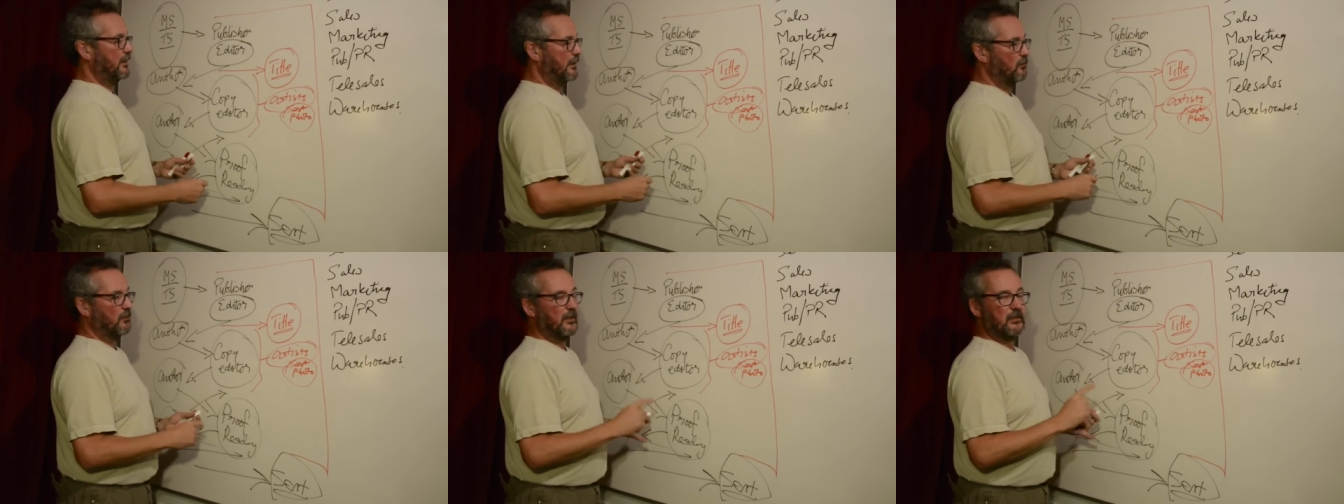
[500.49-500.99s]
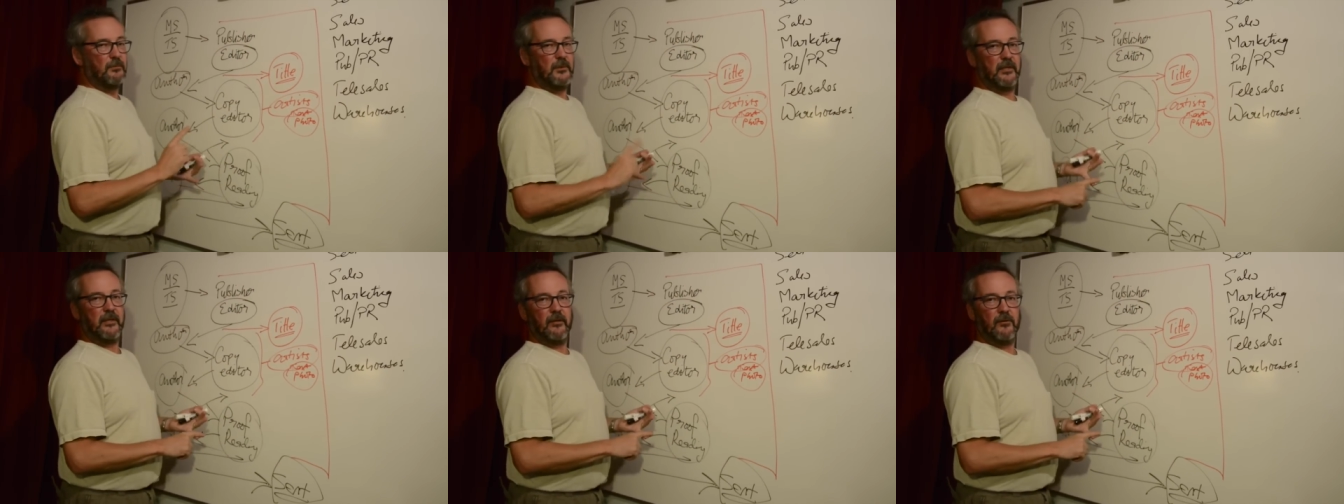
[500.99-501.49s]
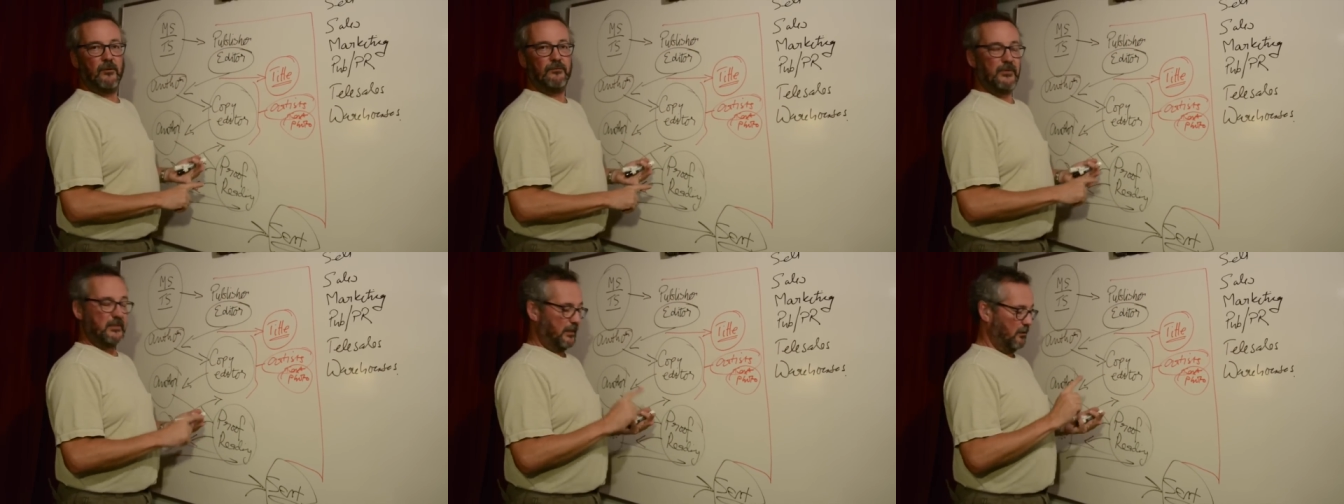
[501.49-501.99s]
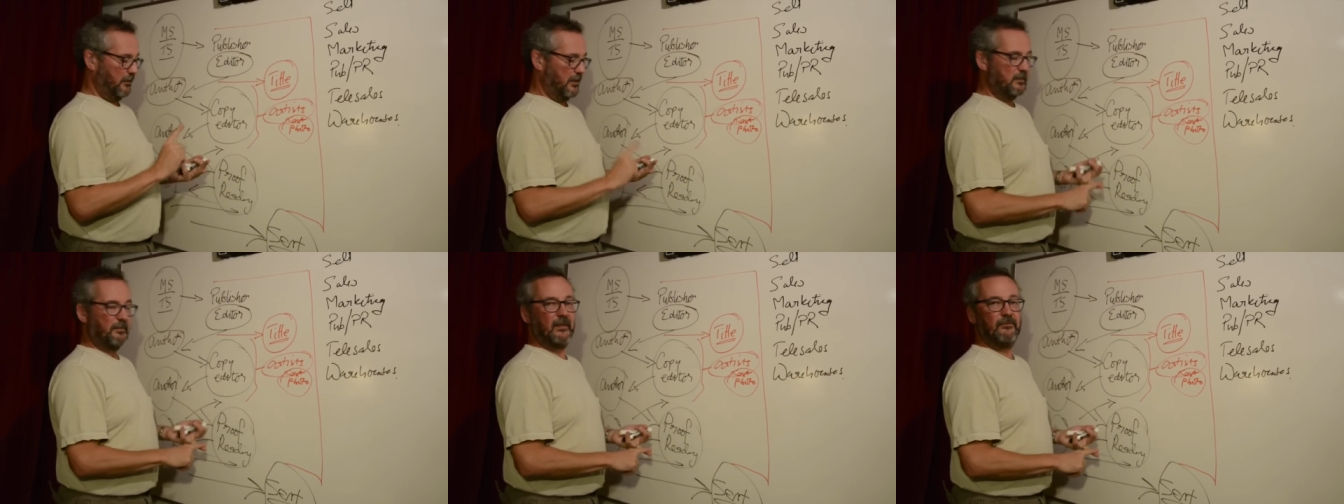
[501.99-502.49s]
They all need to work in an office, they
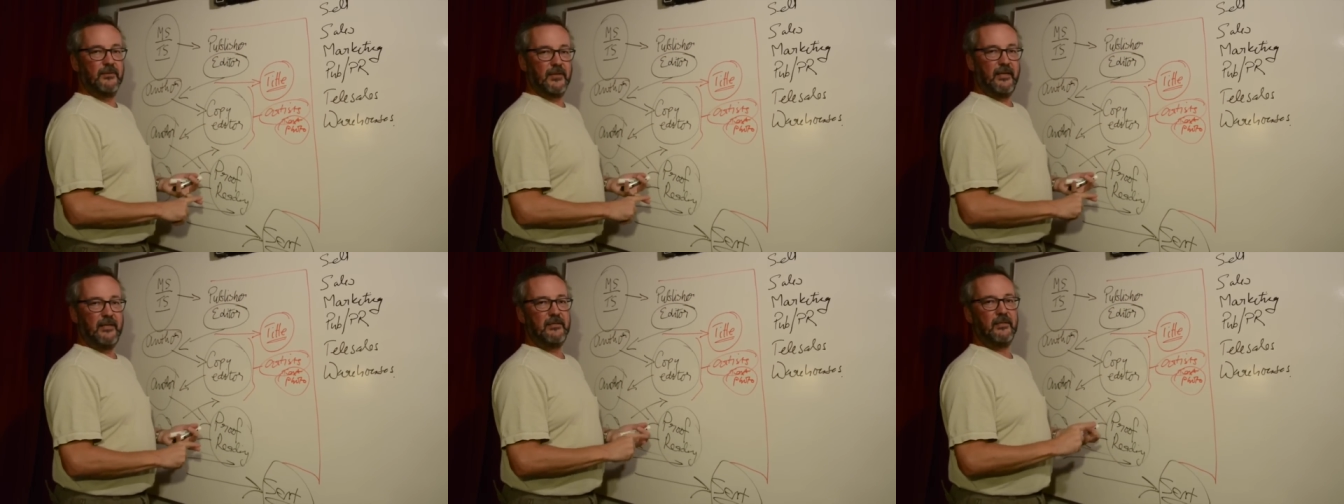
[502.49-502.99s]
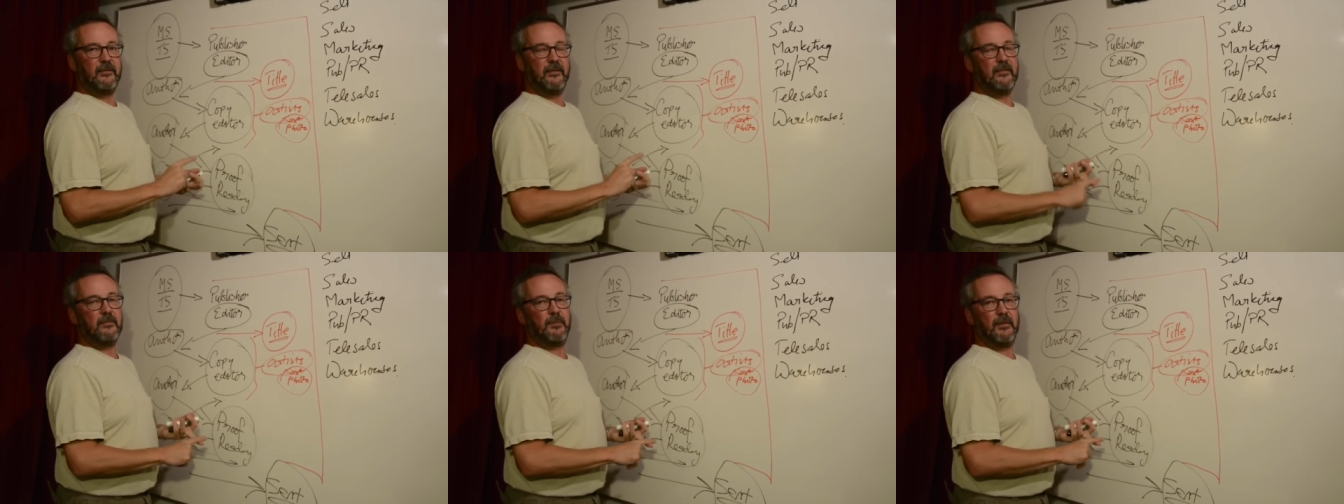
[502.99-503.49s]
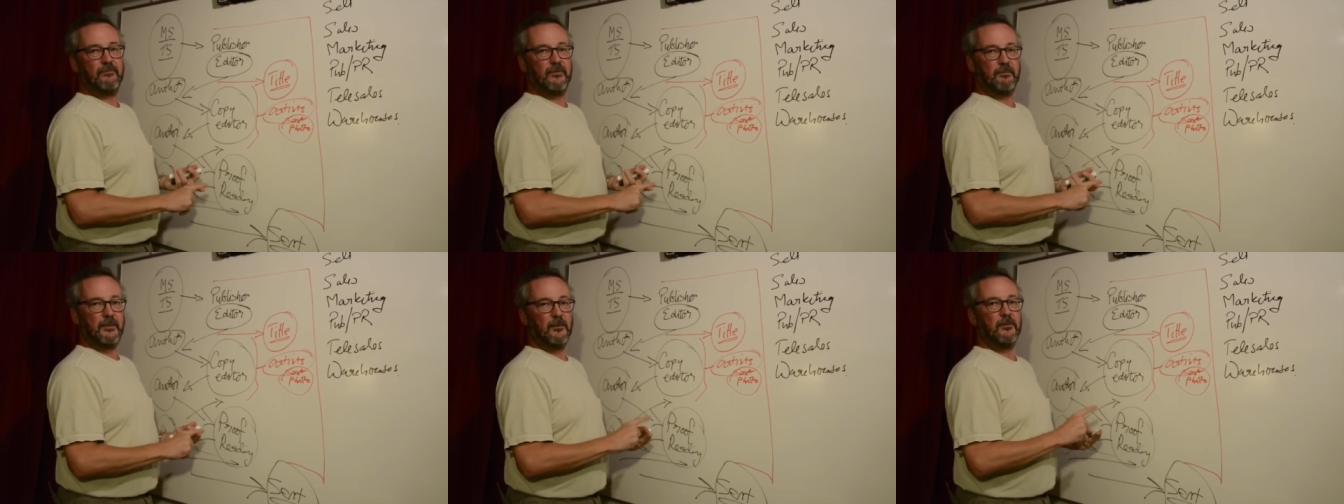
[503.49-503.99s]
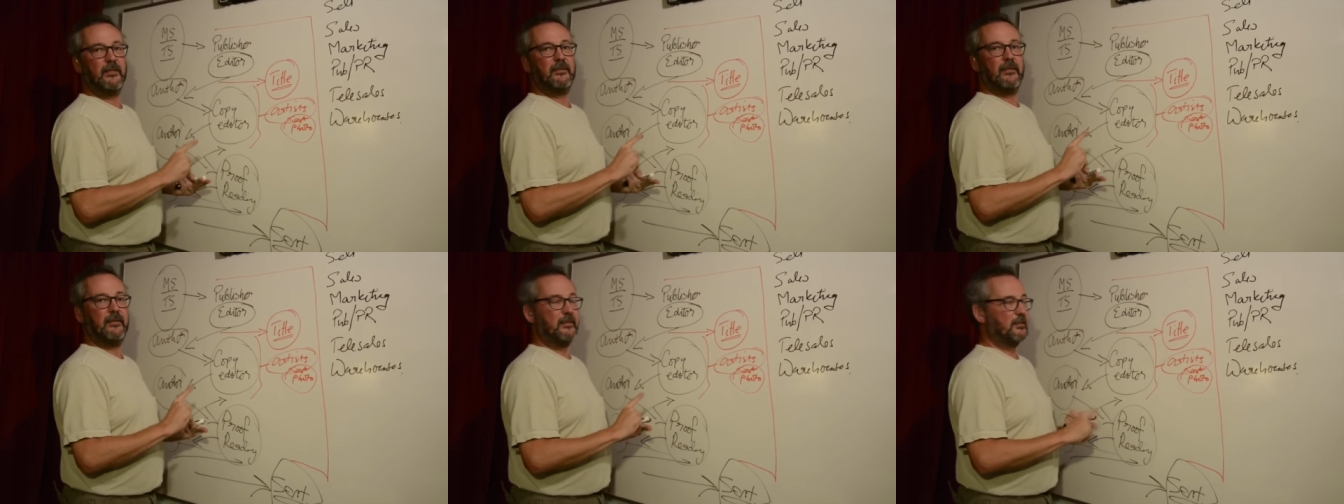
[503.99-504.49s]
all need to pay for the heating, they need to pay for the
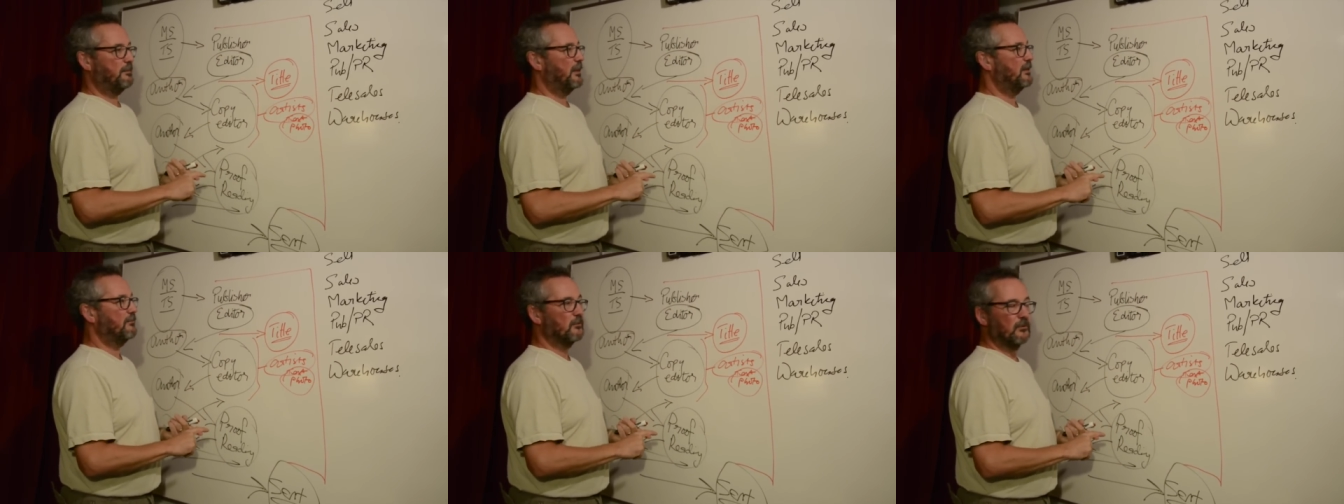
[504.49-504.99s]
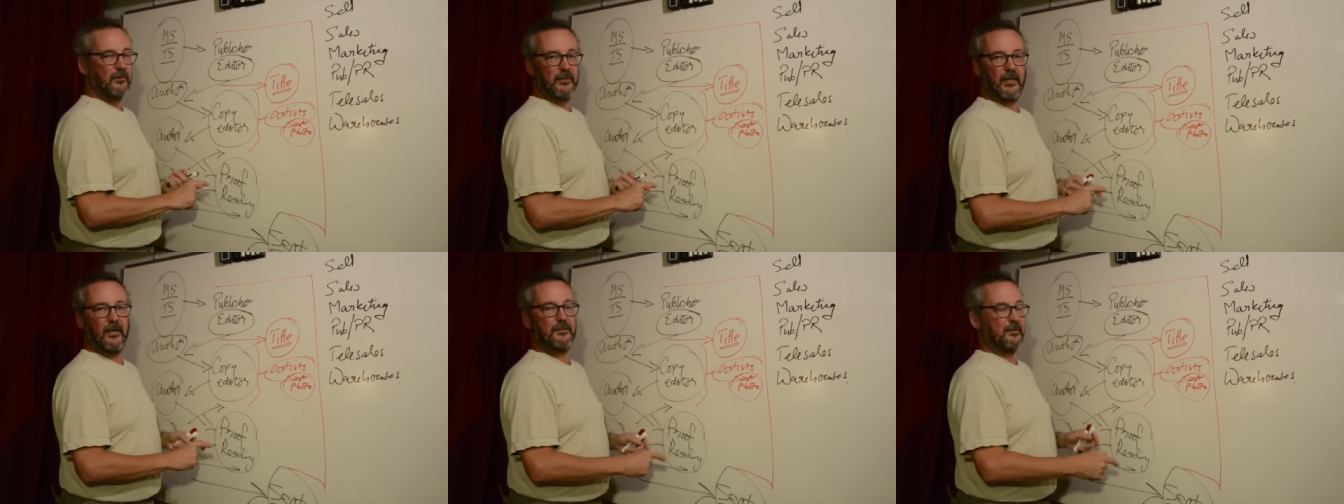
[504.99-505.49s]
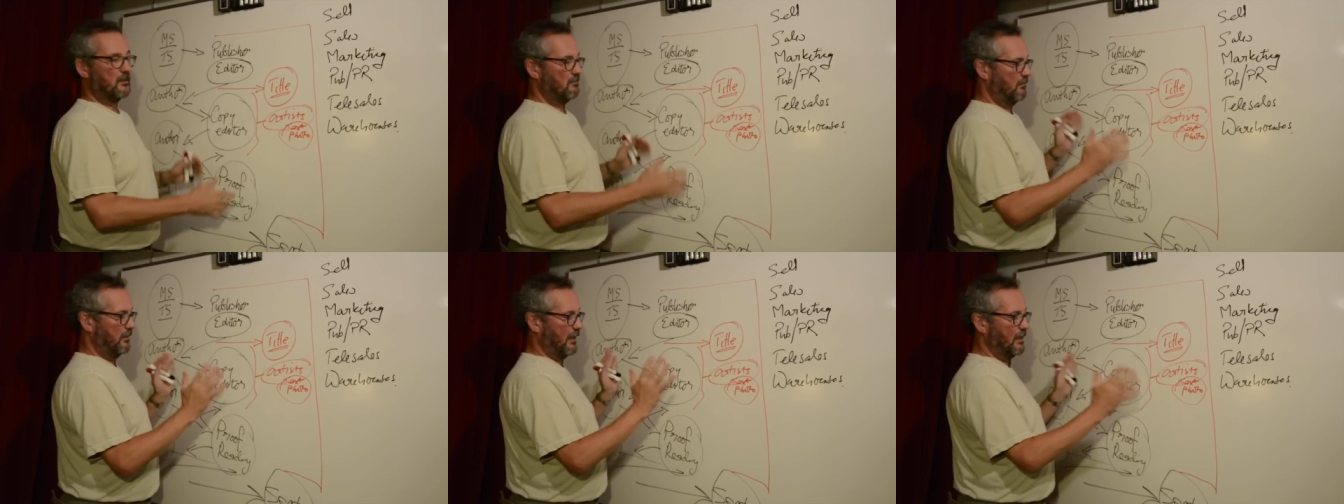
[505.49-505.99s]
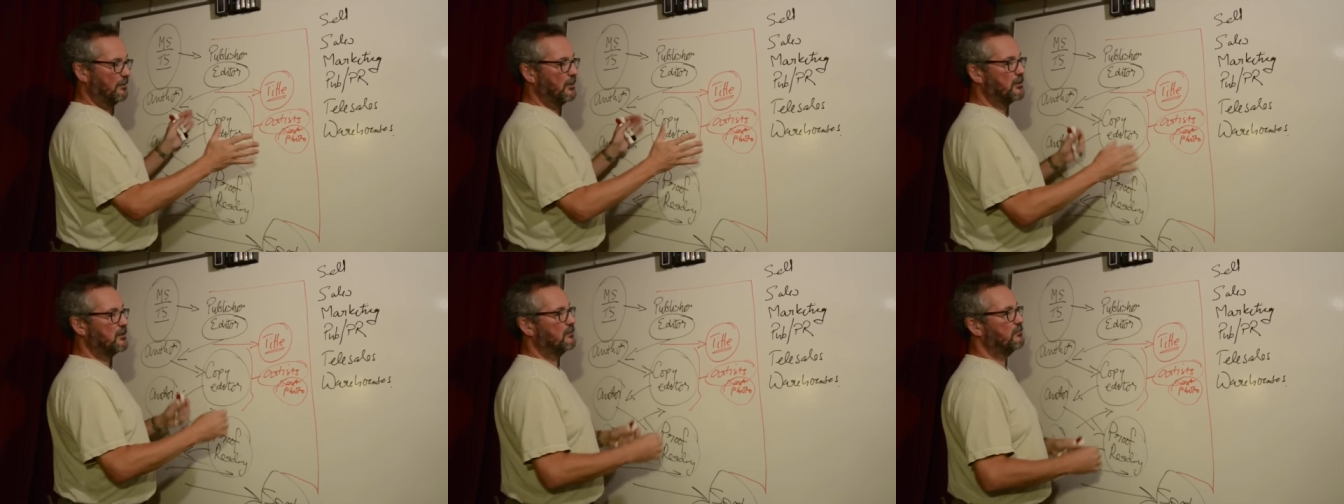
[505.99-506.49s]
building, they need to pay for all of the other
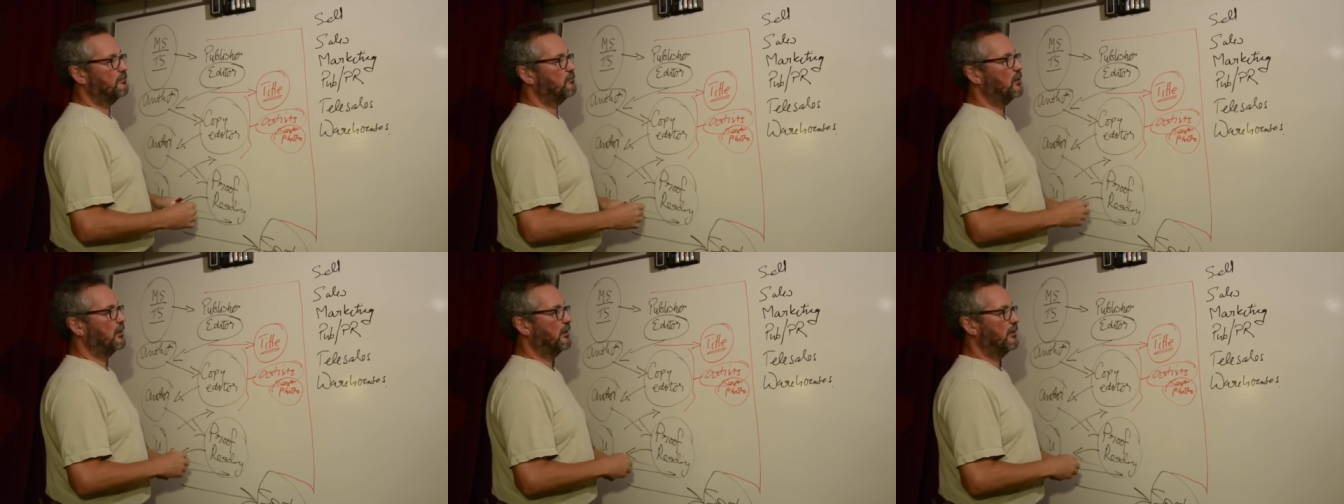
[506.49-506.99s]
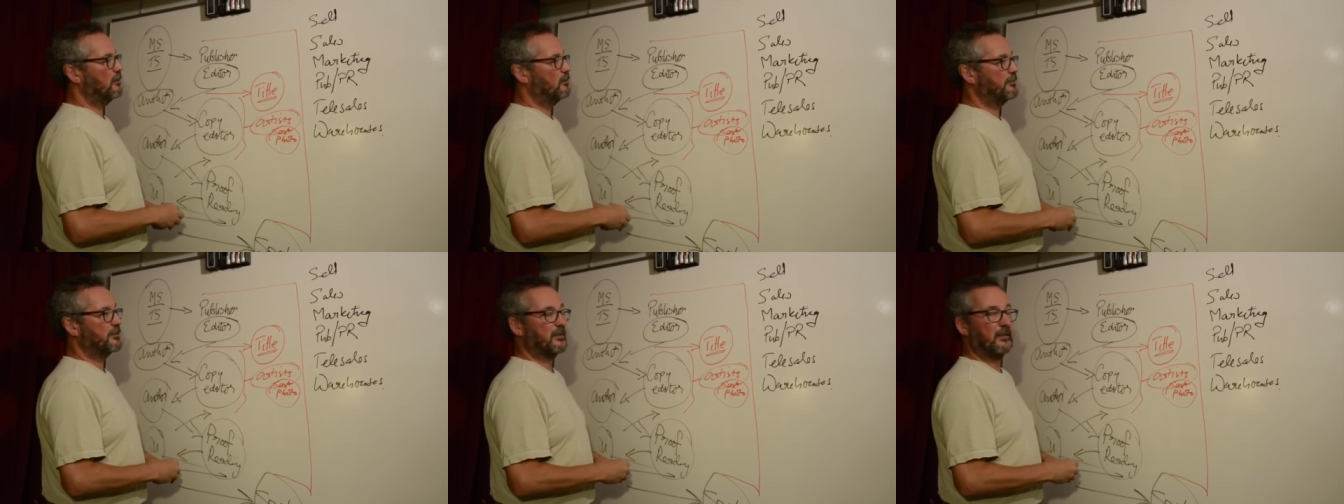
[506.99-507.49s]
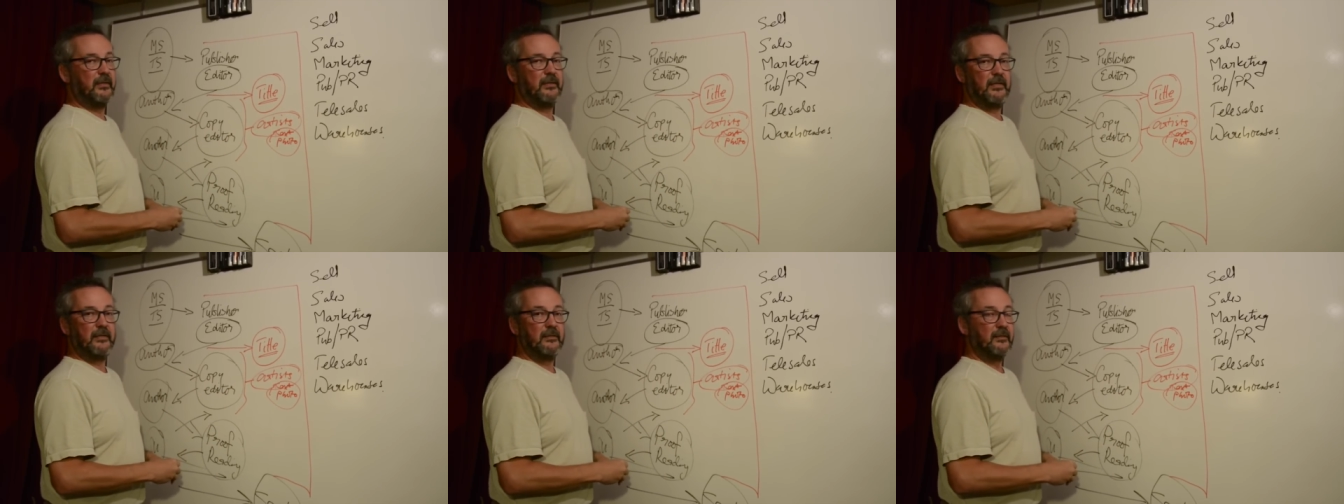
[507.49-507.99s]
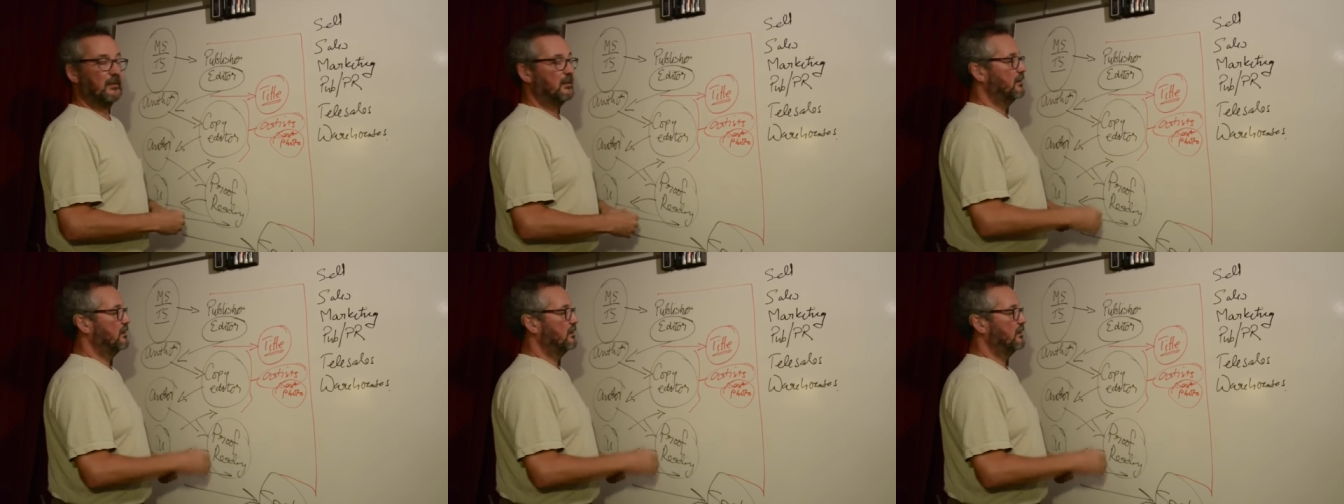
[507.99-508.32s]
elements of working in an office that they need.